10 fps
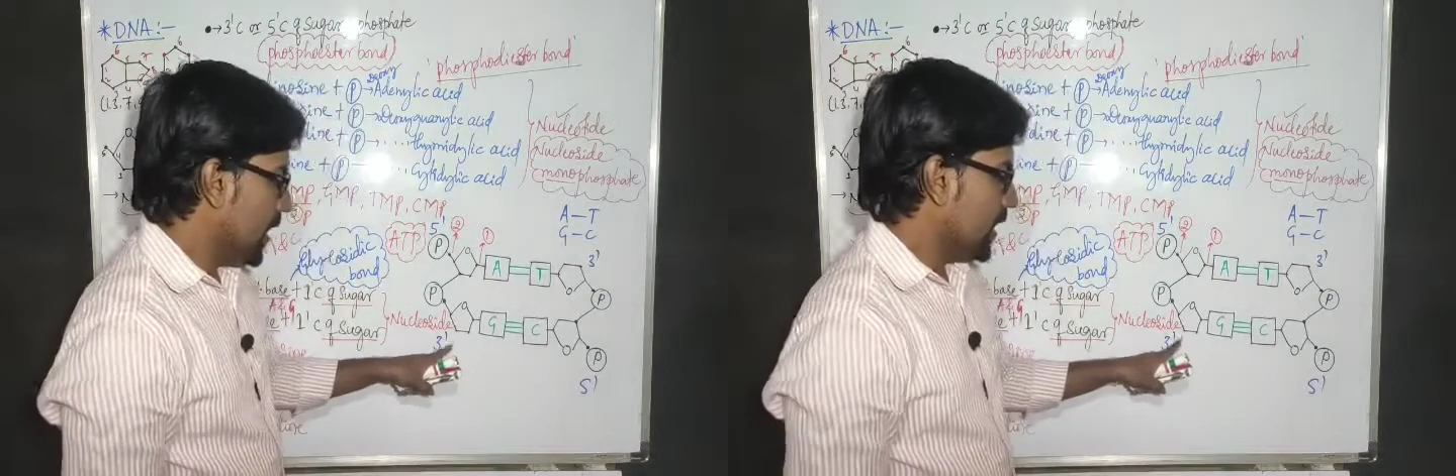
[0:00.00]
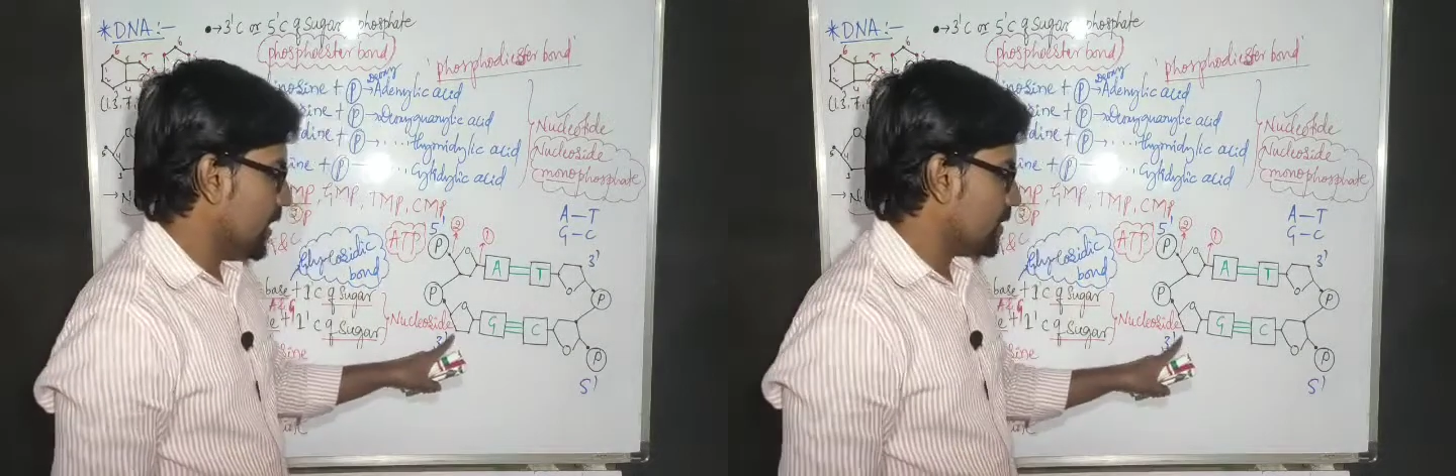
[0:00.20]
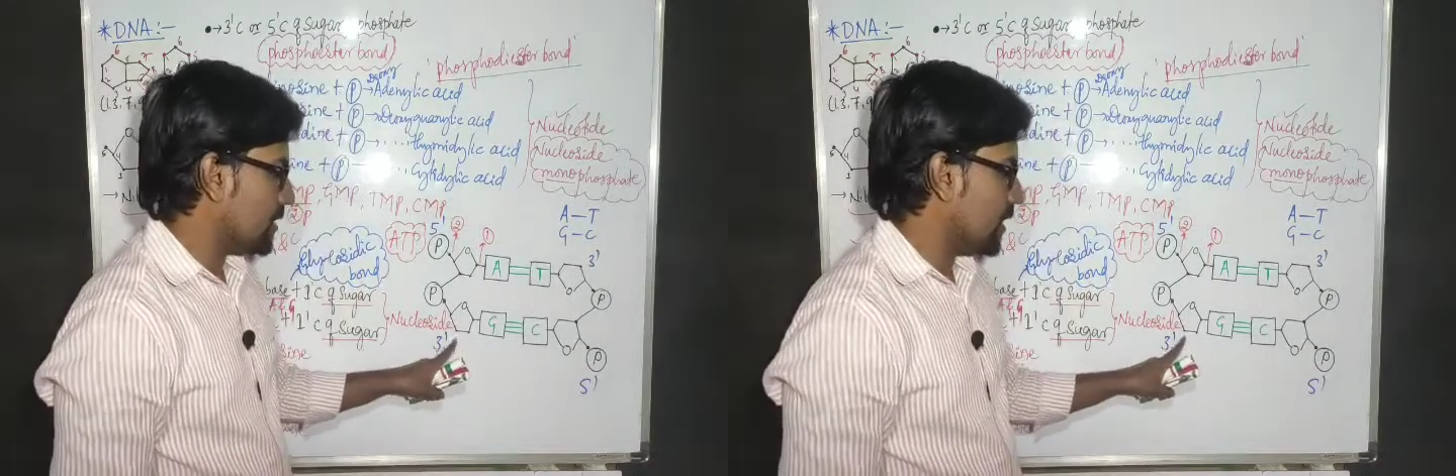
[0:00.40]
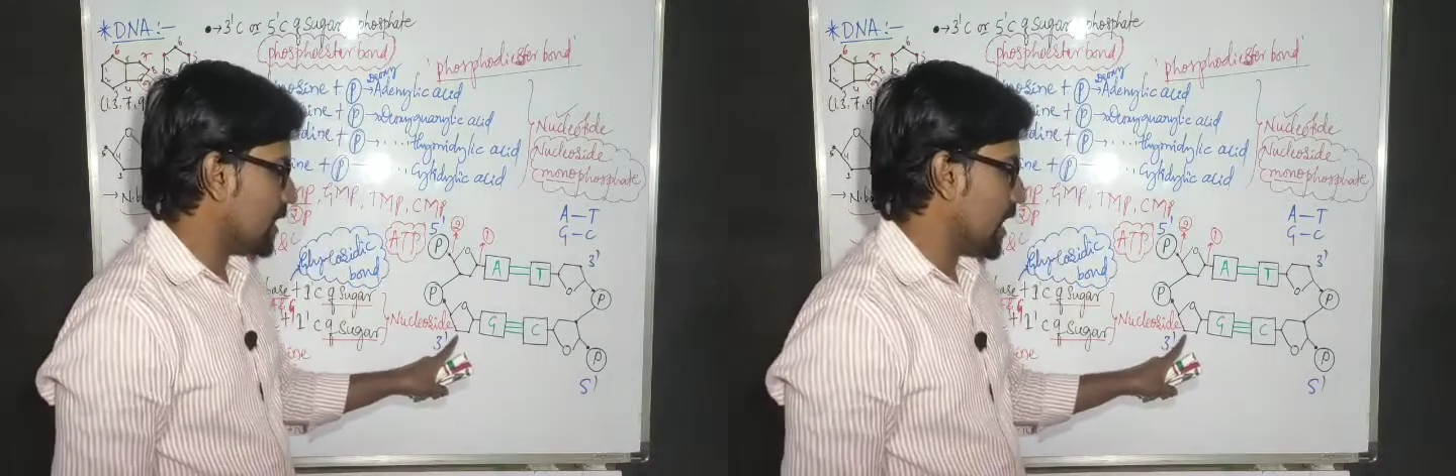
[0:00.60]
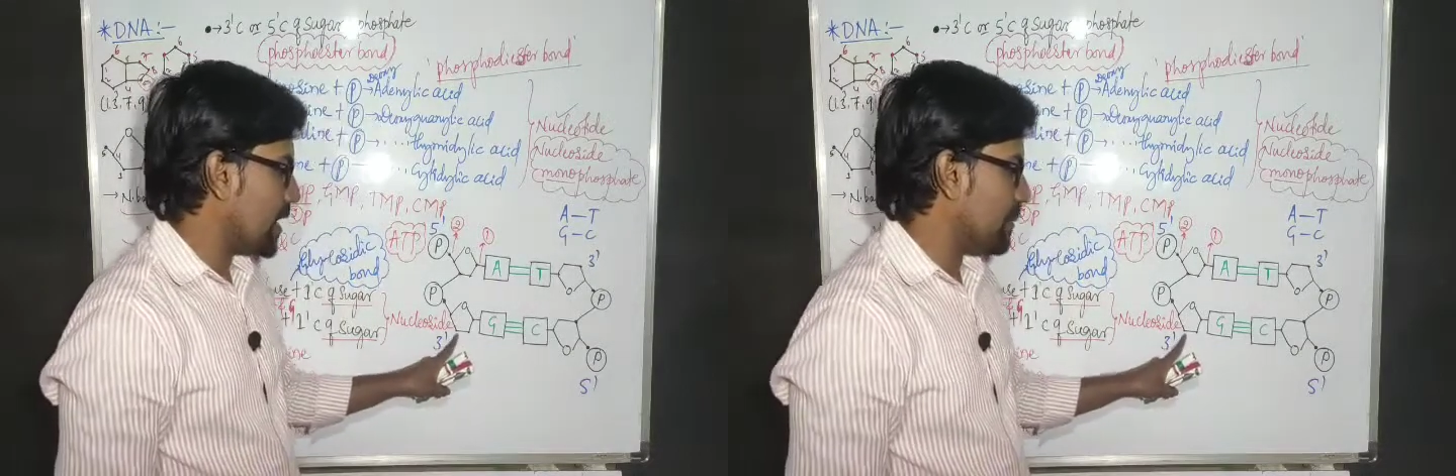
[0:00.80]
Here
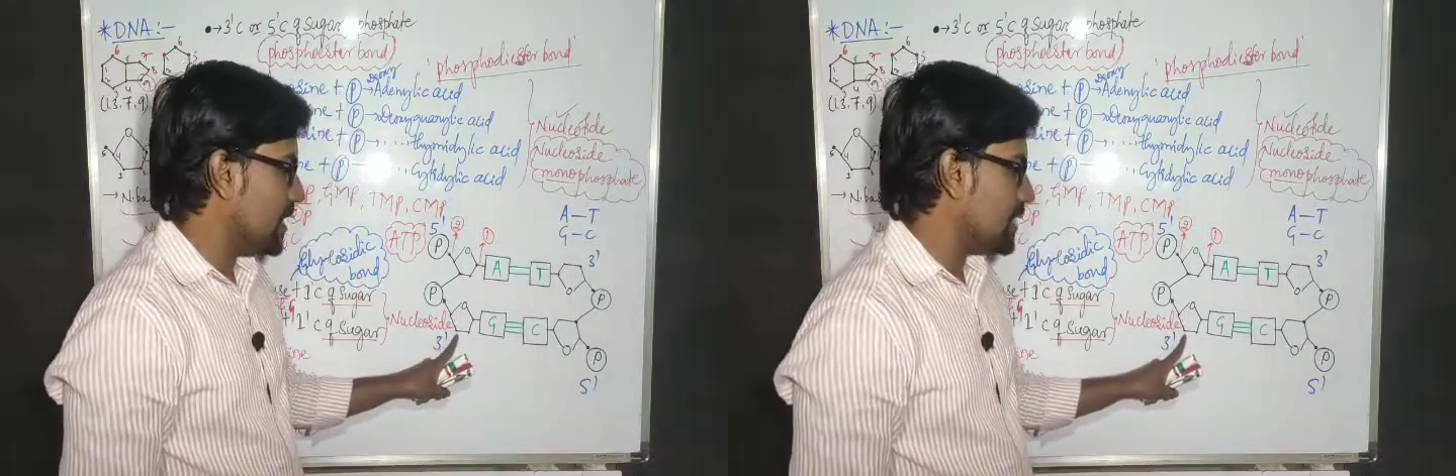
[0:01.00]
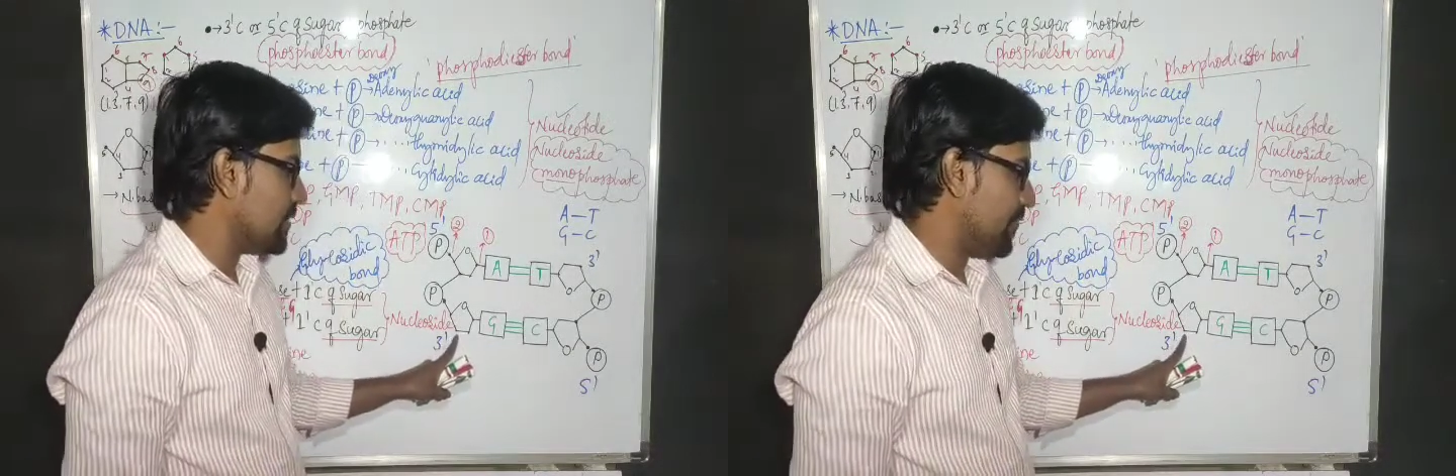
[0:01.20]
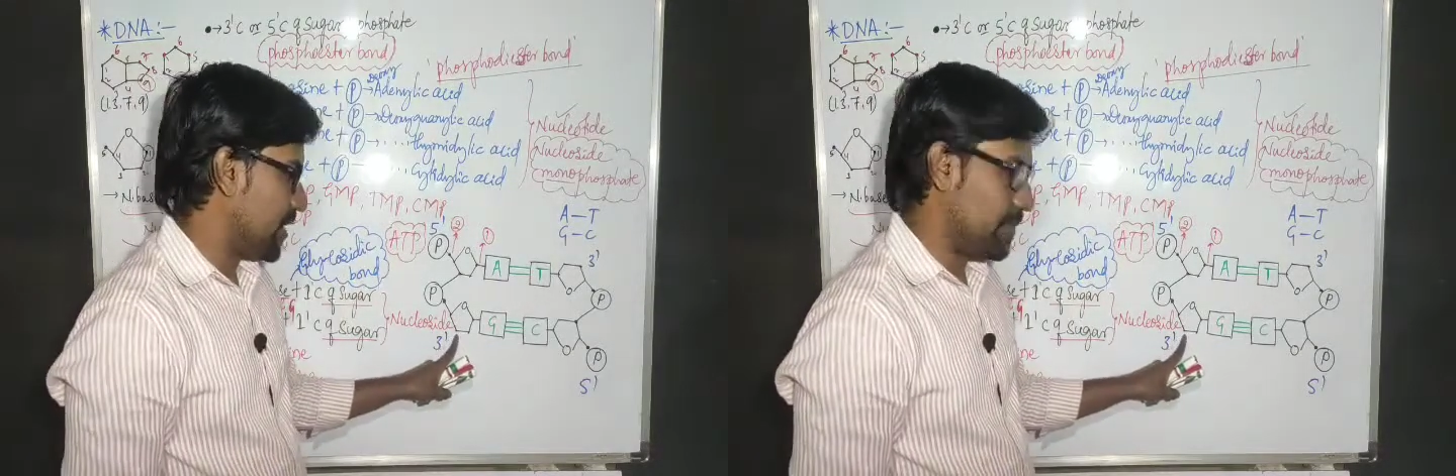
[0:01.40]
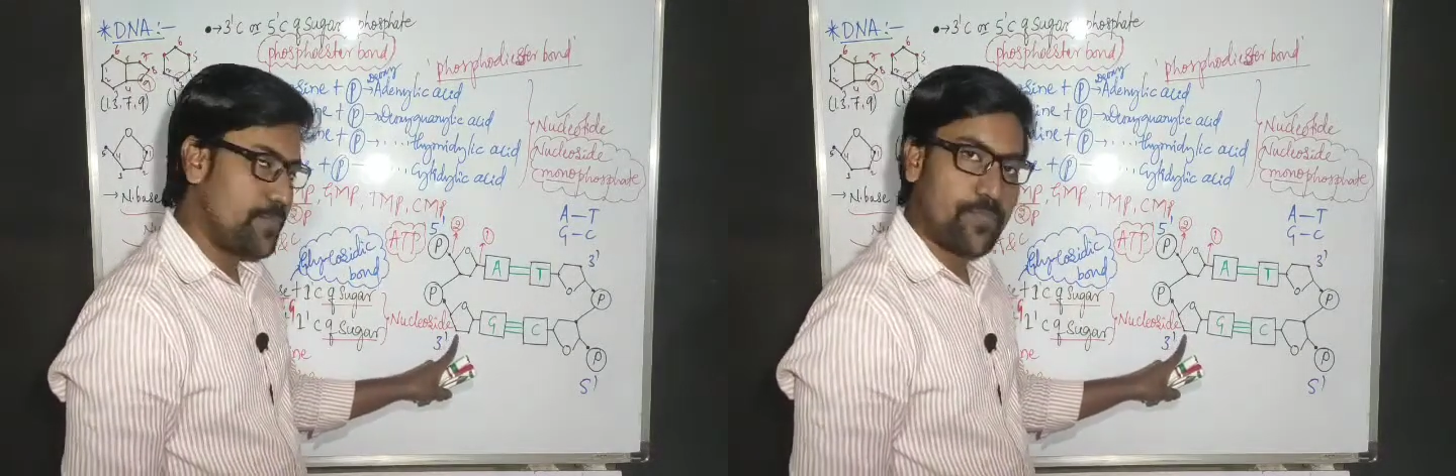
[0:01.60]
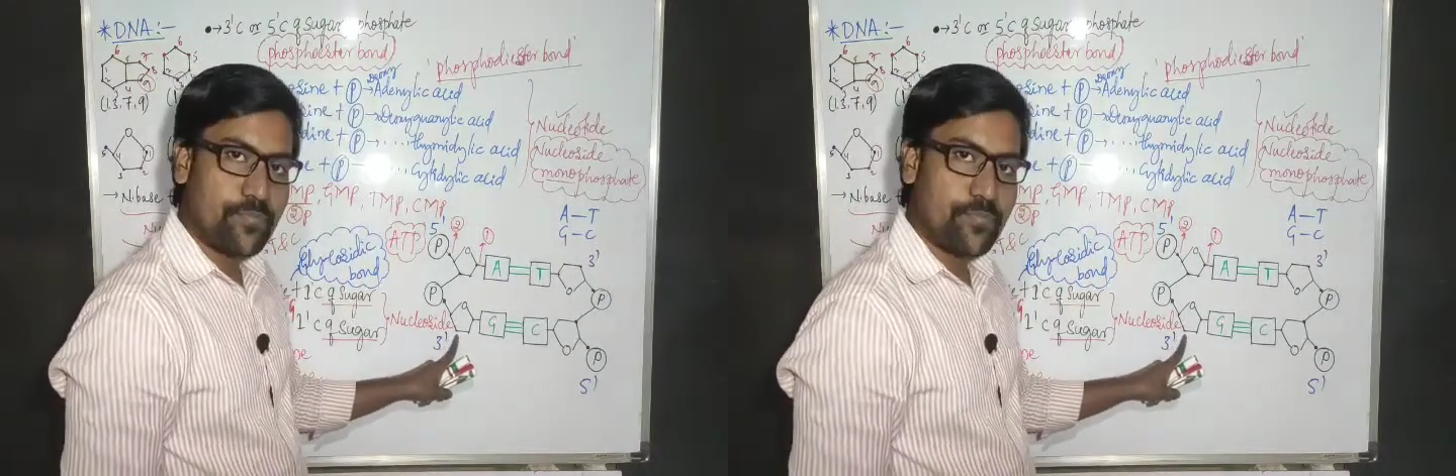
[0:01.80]
third carbon is free.